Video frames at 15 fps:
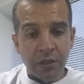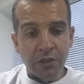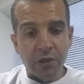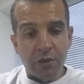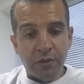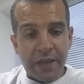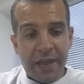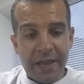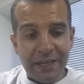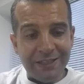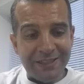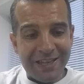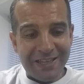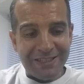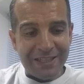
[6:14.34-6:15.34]
So the
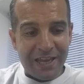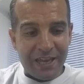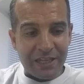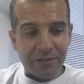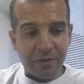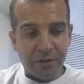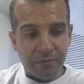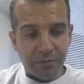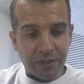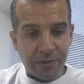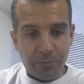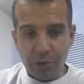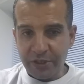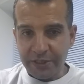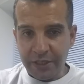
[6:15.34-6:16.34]
888,
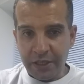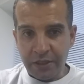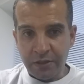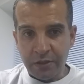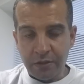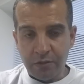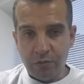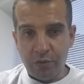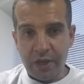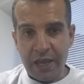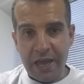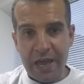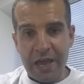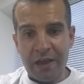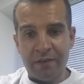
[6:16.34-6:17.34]
Mr. President, we
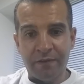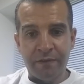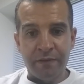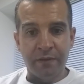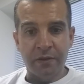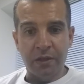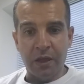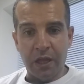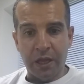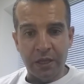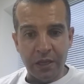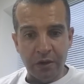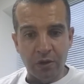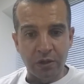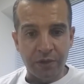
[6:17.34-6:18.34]
have,
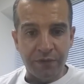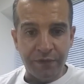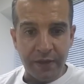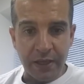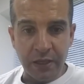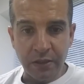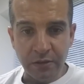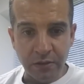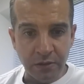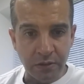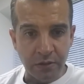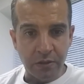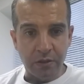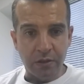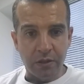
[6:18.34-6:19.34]
and a lot of
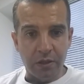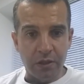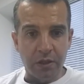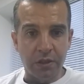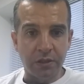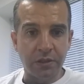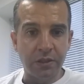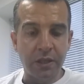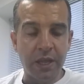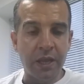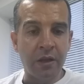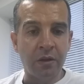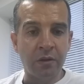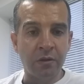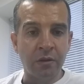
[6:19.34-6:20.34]
things is
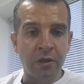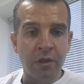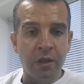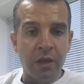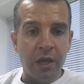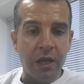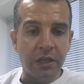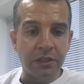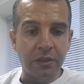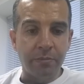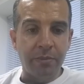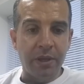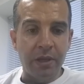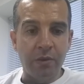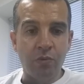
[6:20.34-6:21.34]
still has to
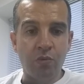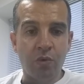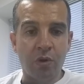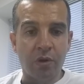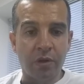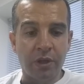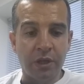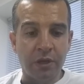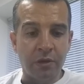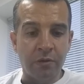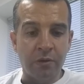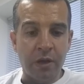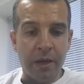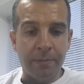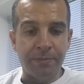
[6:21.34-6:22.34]
be, you
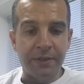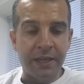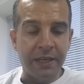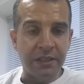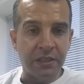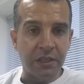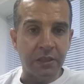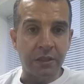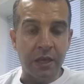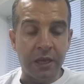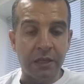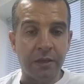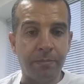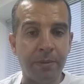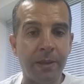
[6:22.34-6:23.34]
know, updated,
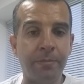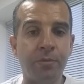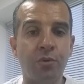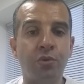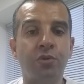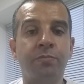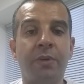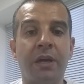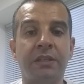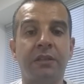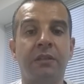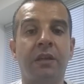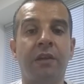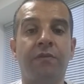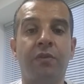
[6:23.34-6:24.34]
and the people who's
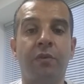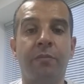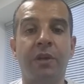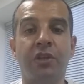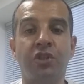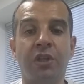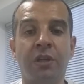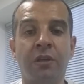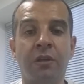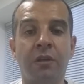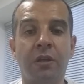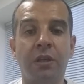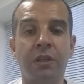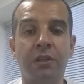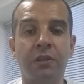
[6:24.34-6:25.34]
passing the information
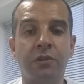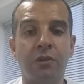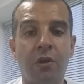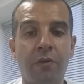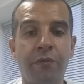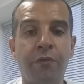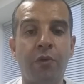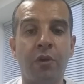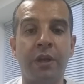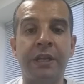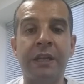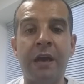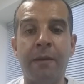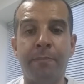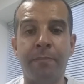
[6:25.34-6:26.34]
is not
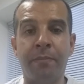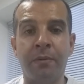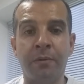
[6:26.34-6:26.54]
following up